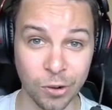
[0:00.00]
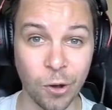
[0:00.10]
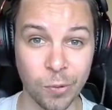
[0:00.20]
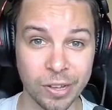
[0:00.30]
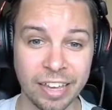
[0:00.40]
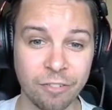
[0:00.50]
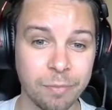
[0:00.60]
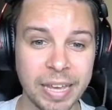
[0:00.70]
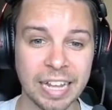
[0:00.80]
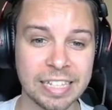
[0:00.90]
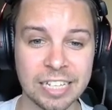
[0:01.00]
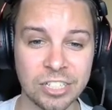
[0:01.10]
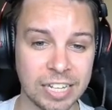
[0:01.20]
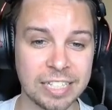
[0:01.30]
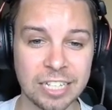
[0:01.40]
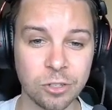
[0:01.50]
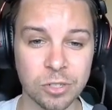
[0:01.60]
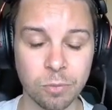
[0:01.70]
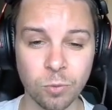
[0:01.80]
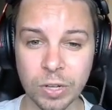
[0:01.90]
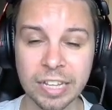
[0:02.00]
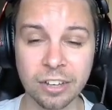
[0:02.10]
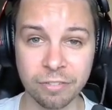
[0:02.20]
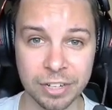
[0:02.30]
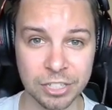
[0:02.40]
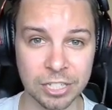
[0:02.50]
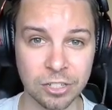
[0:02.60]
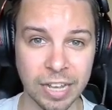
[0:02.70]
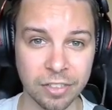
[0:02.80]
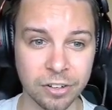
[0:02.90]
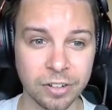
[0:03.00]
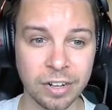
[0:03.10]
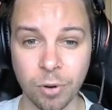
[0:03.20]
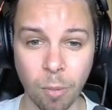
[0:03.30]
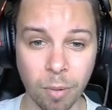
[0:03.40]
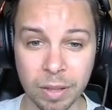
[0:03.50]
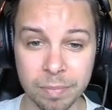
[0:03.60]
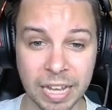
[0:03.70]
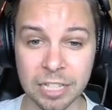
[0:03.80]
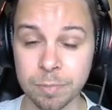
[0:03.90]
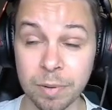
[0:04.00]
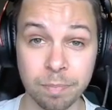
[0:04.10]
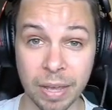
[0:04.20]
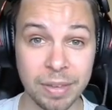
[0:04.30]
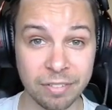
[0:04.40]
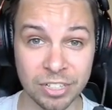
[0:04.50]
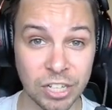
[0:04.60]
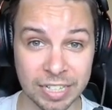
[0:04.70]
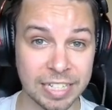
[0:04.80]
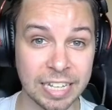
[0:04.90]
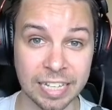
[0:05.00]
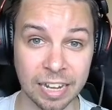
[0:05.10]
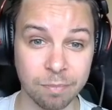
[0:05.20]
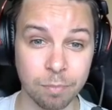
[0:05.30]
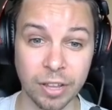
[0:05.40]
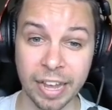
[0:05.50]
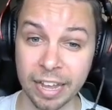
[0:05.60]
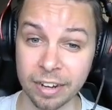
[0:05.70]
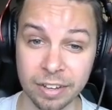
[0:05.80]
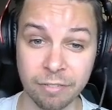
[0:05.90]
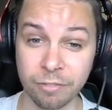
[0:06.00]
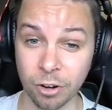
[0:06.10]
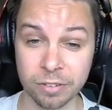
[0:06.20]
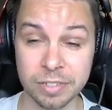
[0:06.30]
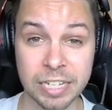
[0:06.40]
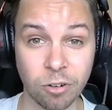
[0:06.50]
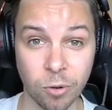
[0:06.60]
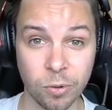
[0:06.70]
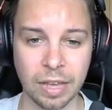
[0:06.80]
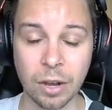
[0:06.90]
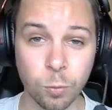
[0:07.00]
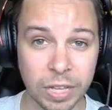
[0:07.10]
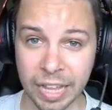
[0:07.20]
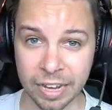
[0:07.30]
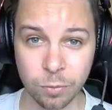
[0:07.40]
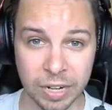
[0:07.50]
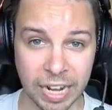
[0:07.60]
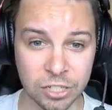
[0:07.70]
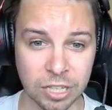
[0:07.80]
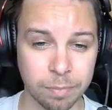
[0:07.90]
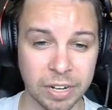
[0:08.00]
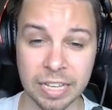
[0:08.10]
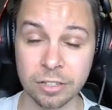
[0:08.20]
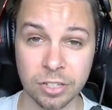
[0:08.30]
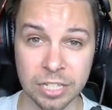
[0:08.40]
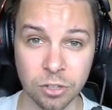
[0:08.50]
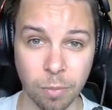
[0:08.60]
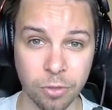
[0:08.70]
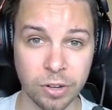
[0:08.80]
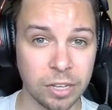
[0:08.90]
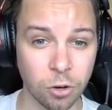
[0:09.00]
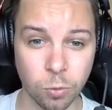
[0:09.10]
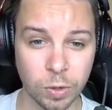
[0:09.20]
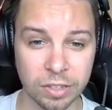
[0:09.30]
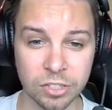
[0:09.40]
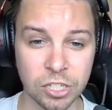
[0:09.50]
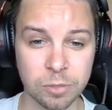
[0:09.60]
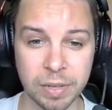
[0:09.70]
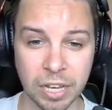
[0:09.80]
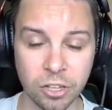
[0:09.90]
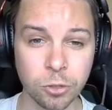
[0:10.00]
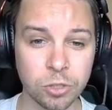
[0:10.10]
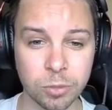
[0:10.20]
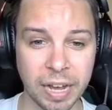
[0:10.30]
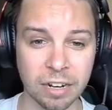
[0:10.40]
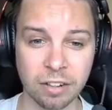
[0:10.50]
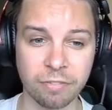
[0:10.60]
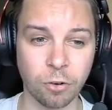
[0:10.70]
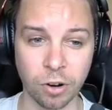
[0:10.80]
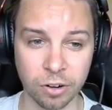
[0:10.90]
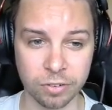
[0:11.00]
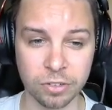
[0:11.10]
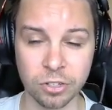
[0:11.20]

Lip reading: know. If Miels and JT do some really good finishes together, probably Miels, but maybe even JT can pull ahead in front of Zero. And will anyone actually break into this top 3, or will there just be a huge battle for,